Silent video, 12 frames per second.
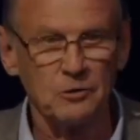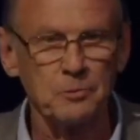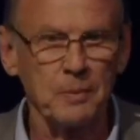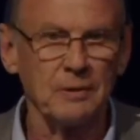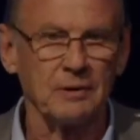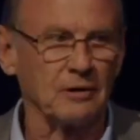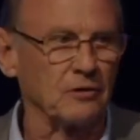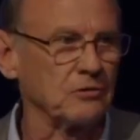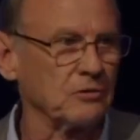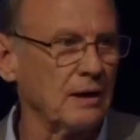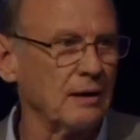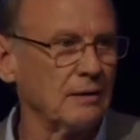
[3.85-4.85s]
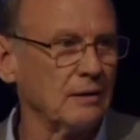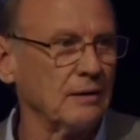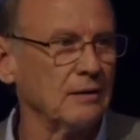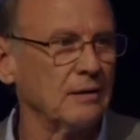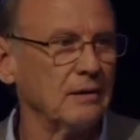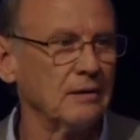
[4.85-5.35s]
It's been an
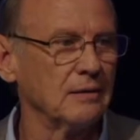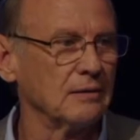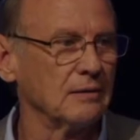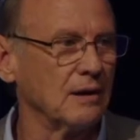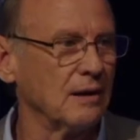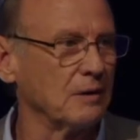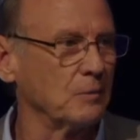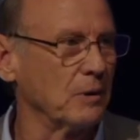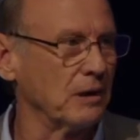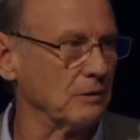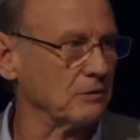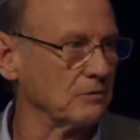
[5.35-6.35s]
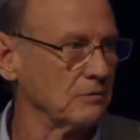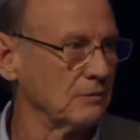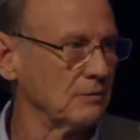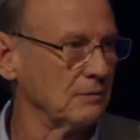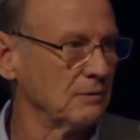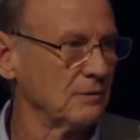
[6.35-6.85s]
exciting 9 months.